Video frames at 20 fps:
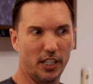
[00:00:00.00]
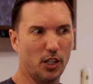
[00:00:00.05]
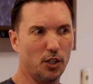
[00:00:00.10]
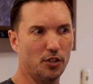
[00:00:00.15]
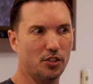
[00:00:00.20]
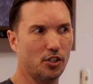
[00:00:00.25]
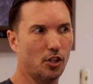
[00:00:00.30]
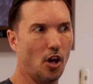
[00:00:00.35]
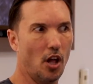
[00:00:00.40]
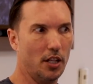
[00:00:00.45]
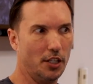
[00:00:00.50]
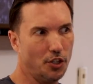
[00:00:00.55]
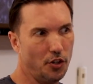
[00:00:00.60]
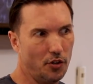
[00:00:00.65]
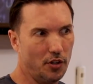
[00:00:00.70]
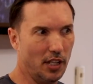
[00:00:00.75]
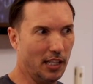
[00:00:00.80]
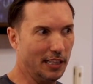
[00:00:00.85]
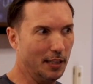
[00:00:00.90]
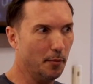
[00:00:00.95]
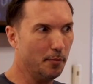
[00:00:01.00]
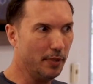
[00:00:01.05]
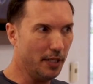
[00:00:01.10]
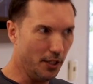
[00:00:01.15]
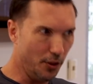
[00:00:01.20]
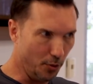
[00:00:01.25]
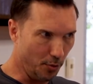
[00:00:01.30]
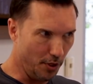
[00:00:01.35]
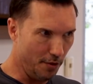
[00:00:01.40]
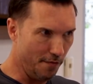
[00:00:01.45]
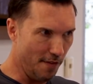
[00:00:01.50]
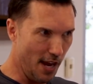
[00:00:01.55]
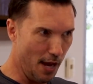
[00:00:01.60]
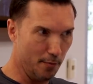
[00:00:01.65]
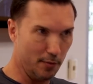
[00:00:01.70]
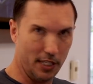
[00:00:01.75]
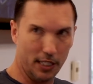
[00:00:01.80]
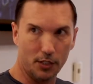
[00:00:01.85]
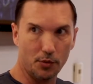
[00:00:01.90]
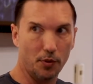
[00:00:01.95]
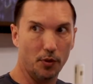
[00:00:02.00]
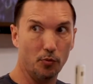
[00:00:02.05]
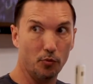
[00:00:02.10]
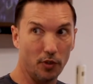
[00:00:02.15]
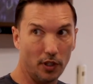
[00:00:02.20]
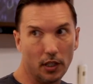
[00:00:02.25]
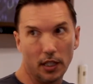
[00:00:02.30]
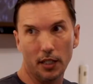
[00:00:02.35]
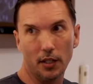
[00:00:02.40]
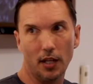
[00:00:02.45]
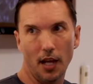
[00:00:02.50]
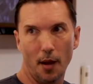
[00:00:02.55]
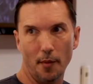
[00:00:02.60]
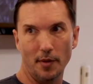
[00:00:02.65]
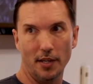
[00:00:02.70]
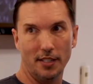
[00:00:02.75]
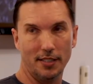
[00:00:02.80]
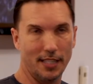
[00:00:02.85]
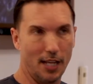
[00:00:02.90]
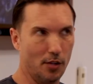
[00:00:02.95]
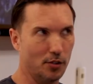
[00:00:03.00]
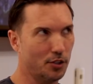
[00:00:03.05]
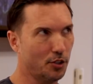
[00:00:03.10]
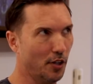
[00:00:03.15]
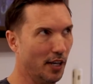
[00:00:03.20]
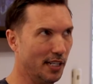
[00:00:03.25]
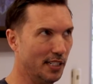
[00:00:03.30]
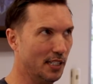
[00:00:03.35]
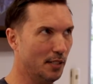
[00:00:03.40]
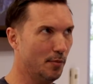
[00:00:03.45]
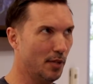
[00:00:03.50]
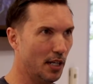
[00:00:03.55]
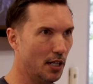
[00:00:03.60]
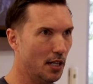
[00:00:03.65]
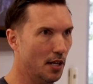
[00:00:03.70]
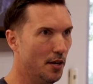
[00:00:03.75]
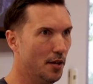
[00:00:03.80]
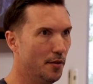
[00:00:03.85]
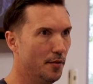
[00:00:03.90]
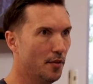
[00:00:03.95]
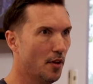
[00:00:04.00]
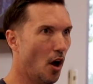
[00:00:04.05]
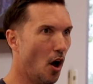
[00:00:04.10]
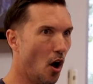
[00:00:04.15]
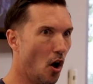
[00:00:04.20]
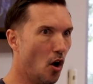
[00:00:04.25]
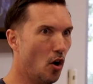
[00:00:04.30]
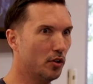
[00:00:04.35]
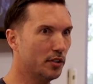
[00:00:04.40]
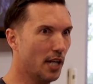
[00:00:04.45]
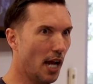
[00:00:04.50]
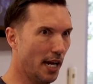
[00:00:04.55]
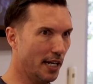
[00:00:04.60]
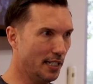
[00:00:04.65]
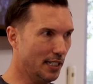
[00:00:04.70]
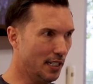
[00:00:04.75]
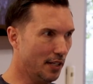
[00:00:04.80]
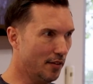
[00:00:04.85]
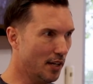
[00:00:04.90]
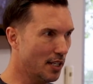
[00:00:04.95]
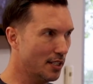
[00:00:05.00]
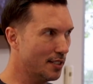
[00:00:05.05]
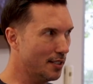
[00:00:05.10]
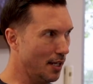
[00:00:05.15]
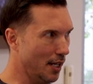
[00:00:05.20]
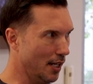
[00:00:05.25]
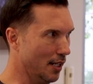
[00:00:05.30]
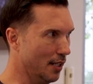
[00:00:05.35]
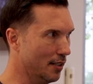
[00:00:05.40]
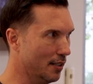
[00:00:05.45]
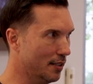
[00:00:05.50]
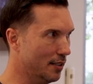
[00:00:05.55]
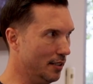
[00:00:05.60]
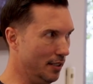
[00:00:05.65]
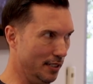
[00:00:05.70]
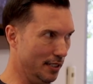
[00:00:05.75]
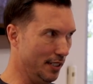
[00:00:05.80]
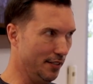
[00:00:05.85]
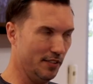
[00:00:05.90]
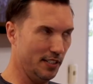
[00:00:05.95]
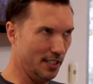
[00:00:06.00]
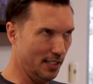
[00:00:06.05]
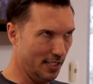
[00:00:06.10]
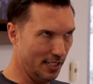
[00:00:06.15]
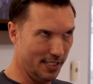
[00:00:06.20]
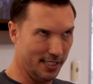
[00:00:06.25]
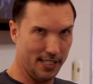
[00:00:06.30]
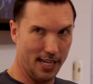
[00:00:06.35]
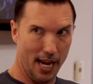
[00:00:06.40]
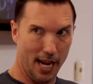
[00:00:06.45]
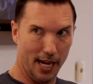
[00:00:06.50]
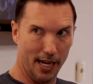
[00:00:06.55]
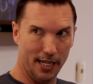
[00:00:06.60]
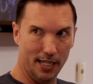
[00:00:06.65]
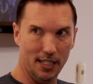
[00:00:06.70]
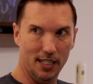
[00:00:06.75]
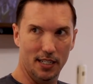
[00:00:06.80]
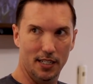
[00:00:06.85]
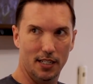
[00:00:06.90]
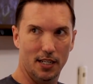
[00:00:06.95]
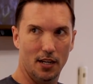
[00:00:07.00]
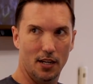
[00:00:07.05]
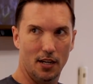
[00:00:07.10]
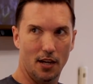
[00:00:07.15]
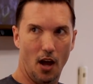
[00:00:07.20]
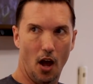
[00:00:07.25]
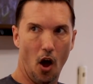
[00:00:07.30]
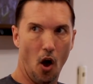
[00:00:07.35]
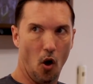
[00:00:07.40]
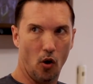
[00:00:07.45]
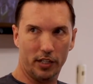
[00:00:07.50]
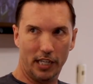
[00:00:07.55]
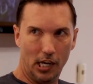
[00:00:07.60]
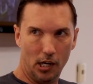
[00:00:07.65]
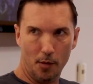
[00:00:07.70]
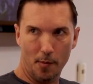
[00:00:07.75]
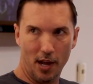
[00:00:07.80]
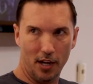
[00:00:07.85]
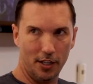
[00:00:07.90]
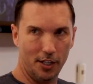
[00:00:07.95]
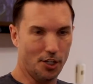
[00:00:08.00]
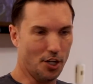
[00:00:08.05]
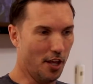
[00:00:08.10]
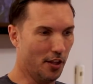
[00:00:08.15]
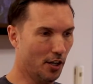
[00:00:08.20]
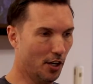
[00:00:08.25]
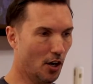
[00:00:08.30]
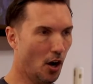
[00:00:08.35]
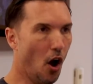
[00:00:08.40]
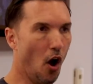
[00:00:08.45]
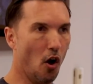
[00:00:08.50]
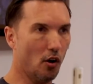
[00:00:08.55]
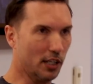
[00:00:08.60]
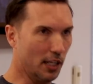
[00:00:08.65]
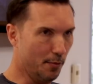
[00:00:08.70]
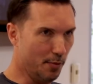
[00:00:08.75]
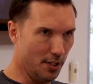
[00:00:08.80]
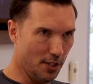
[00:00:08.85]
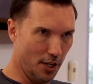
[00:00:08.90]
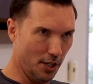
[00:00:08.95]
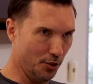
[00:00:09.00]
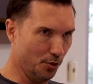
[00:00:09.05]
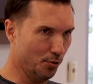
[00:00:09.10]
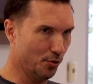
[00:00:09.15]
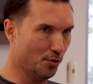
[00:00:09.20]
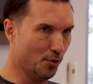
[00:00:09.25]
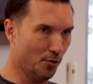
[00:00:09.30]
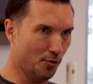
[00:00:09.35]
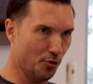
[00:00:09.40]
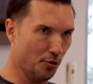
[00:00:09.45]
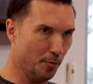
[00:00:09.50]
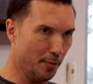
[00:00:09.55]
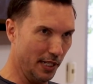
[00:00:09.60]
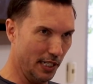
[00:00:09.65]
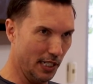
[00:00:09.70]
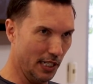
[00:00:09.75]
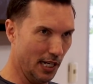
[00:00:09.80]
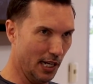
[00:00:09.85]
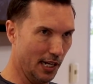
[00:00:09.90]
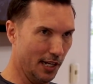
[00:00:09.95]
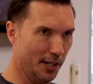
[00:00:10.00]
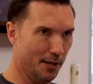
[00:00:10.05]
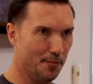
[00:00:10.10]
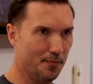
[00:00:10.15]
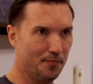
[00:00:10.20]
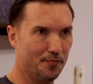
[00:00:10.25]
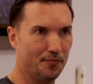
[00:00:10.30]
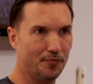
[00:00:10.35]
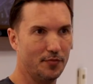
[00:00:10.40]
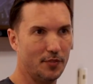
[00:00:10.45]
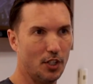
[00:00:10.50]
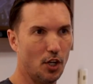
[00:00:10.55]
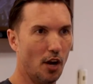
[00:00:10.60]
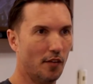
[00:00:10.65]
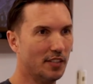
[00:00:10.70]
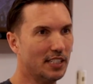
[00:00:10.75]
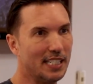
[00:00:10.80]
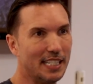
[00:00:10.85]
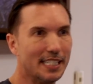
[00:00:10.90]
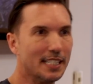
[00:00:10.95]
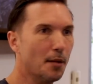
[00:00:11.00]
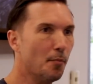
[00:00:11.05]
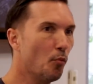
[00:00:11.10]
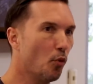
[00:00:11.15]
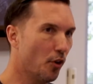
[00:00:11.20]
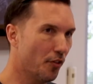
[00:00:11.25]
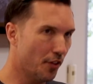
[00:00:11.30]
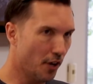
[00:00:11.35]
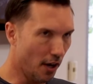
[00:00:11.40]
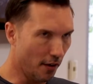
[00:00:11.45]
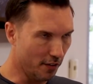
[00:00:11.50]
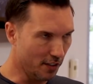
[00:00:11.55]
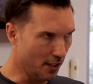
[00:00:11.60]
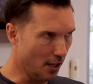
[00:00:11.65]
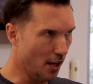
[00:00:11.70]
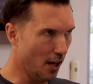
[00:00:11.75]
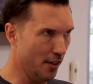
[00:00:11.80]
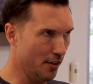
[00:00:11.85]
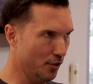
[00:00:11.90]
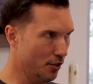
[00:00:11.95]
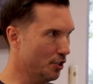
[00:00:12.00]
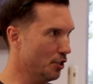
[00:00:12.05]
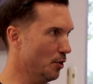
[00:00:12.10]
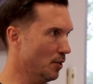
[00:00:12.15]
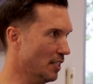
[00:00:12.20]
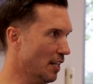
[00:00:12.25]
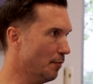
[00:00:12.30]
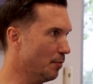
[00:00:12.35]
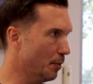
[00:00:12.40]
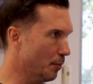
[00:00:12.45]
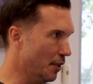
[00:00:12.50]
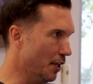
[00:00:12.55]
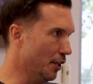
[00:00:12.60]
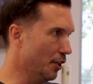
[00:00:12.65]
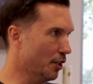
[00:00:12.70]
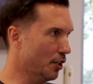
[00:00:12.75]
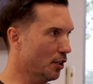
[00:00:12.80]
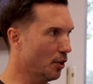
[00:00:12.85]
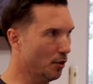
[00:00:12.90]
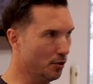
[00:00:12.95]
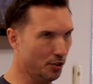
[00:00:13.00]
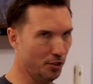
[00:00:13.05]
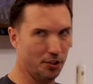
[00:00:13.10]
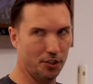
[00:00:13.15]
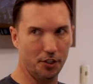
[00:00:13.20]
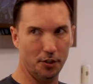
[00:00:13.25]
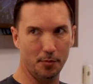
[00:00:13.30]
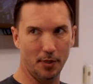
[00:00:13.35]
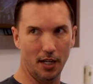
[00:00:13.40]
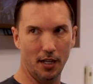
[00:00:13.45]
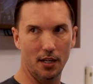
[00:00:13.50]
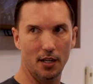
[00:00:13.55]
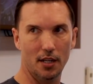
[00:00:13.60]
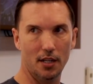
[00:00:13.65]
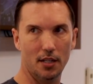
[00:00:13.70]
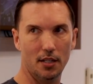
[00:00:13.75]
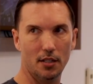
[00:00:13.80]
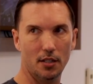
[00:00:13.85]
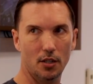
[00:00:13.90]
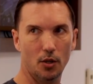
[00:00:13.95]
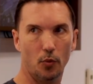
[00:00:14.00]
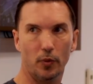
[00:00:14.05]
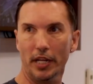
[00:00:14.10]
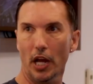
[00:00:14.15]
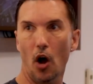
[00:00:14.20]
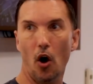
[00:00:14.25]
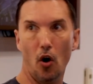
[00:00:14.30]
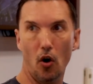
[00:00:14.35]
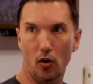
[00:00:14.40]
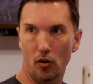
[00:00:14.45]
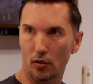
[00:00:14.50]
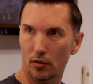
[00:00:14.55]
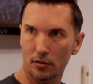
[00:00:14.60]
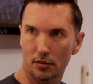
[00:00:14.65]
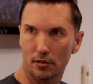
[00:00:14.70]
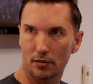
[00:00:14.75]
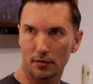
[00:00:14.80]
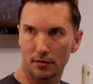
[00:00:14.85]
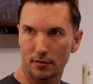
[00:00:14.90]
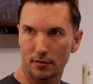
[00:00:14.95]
used to call each other like the B3 family, because we really, I mean, it sounds crazy, but all 90 of us, like even to this day, all care about each other, all keep in touch through social media. You know, obviously some more than others. You always have people that you're closer to, but we all